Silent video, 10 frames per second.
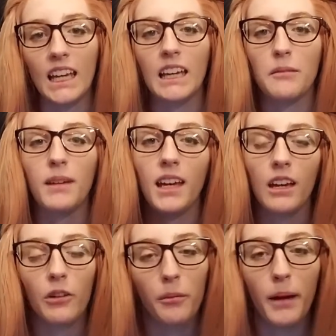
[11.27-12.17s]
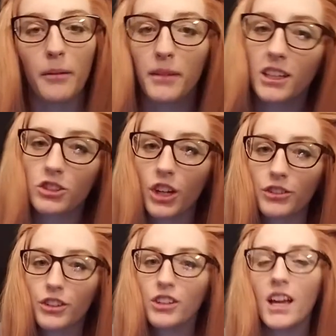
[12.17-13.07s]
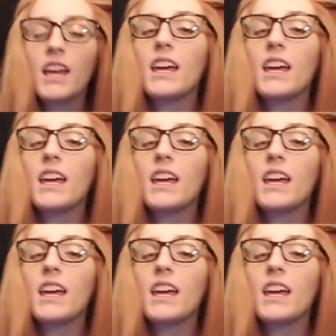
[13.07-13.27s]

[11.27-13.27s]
anime, or about me in general,